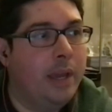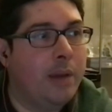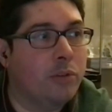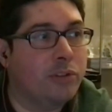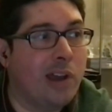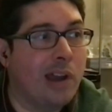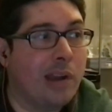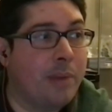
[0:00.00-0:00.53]
And
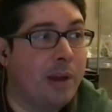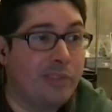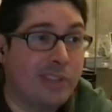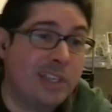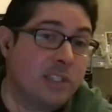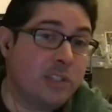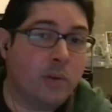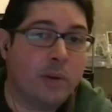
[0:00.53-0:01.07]
we'll talk about
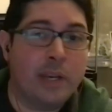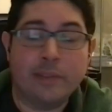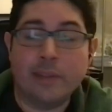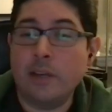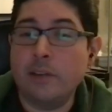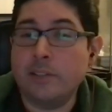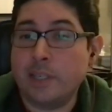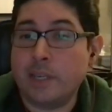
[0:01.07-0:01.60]
this or
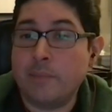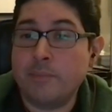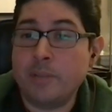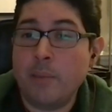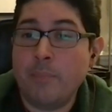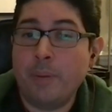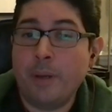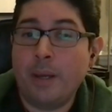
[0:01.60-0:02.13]
anything else that
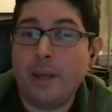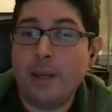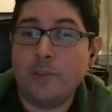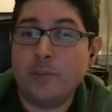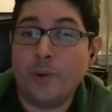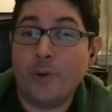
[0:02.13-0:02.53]
comes up as